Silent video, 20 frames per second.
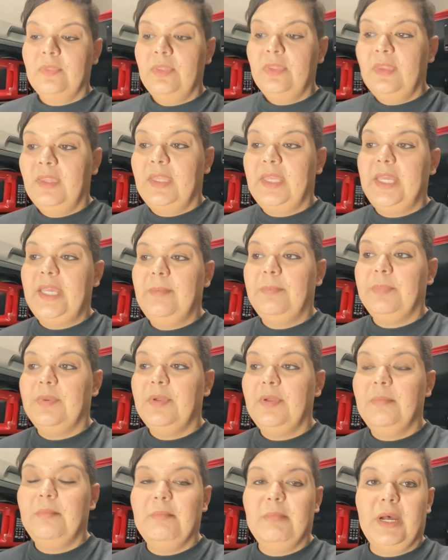Keep
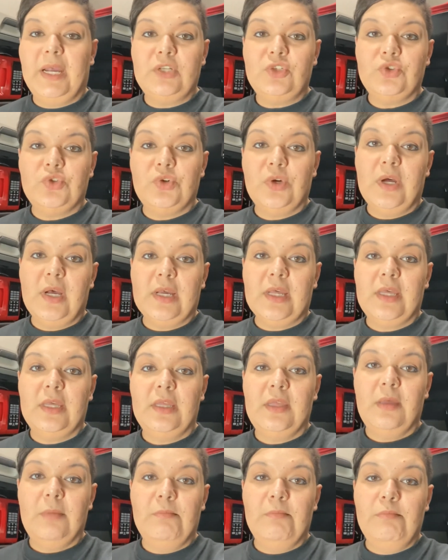my truck
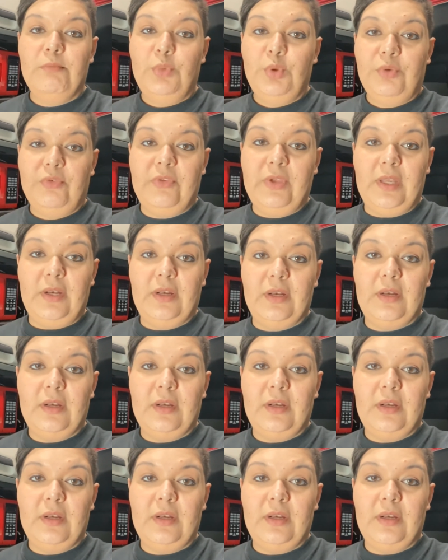moving.